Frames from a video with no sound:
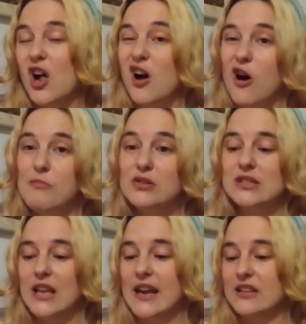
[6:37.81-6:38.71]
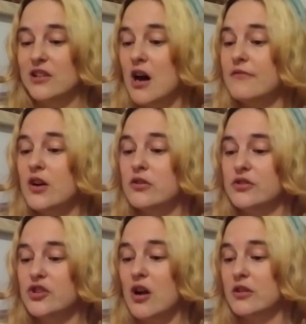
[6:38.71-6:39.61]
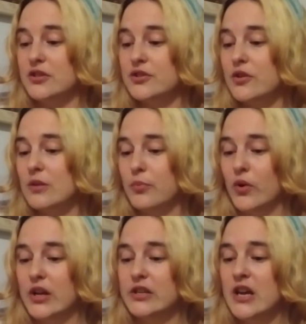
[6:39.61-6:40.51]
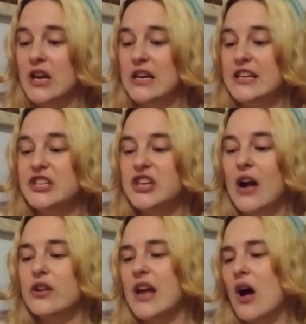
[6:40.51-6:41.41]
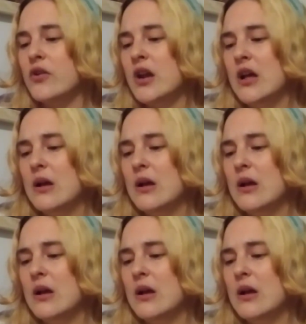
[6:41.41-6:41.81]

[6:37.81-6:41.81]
almost like lava or chocolate syrup would, he shouted out,